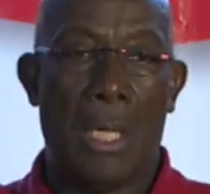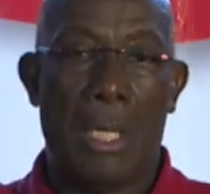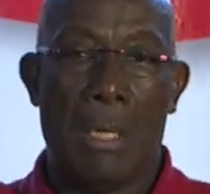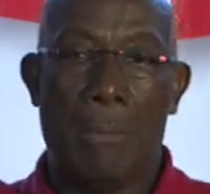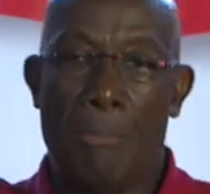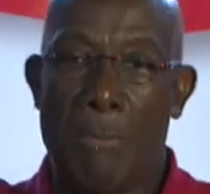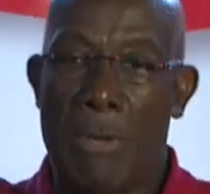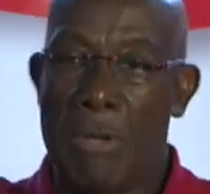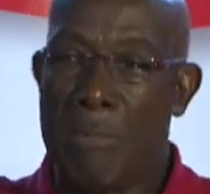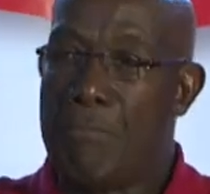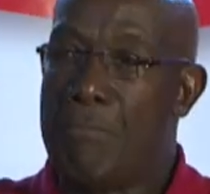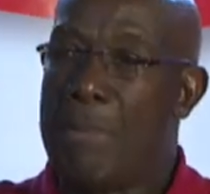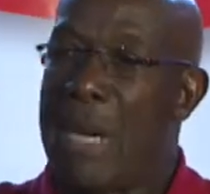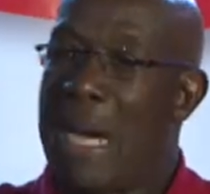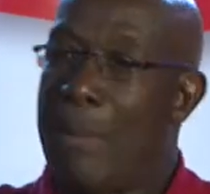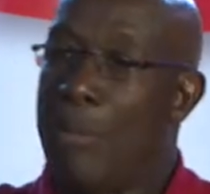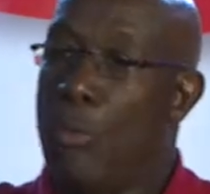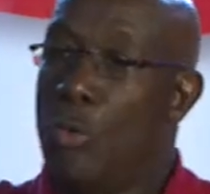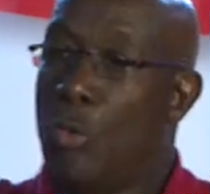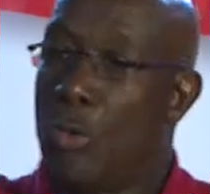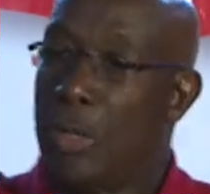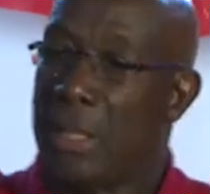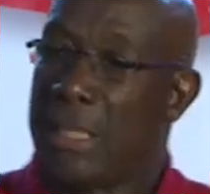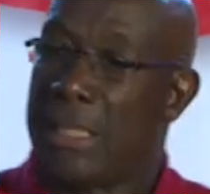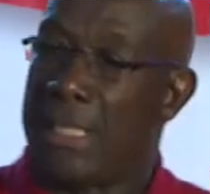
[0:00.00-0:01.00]
But Mamu
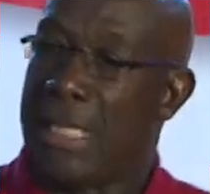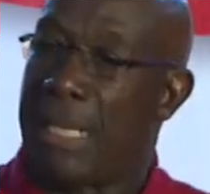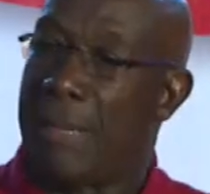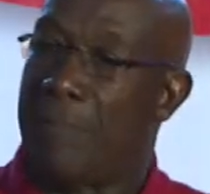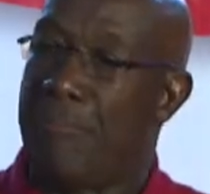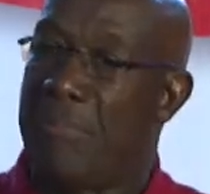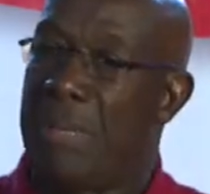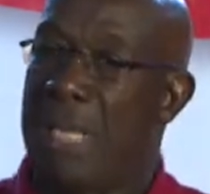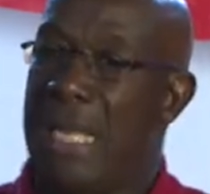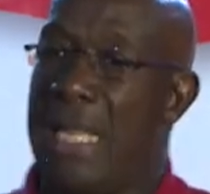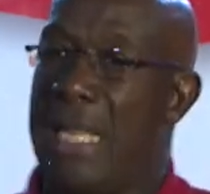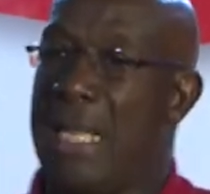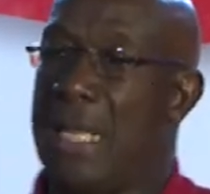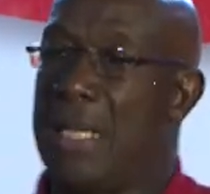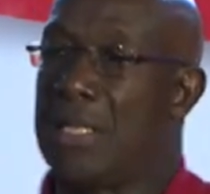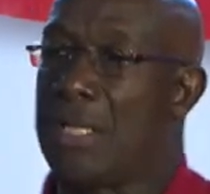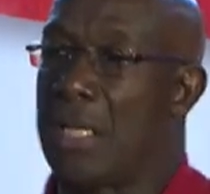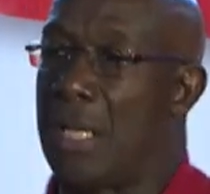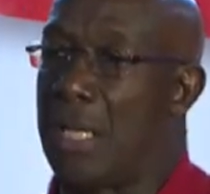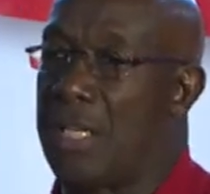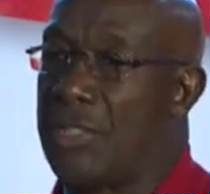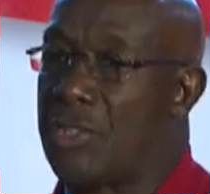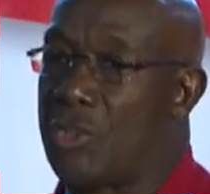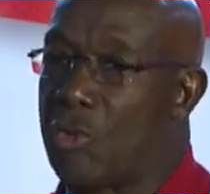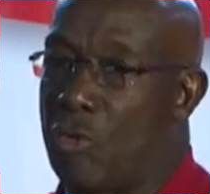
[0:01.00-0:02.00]
could get $1 billion
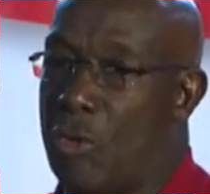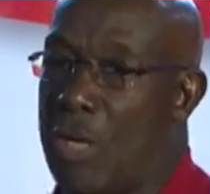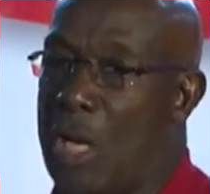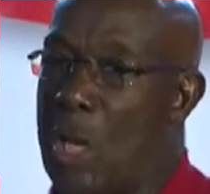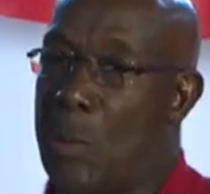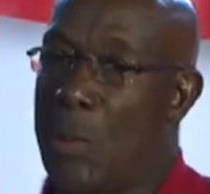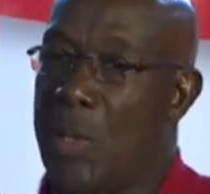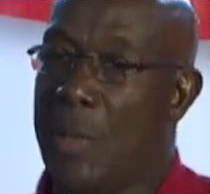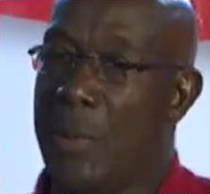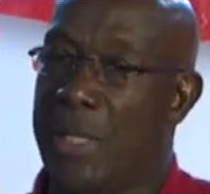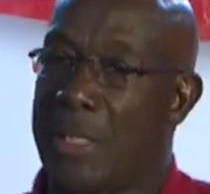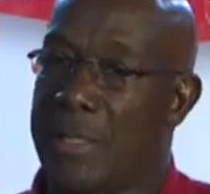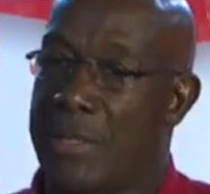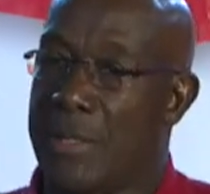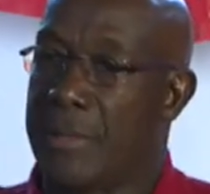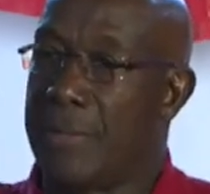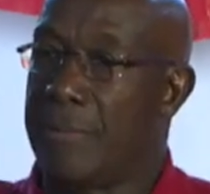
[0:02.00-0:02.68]
to run away with.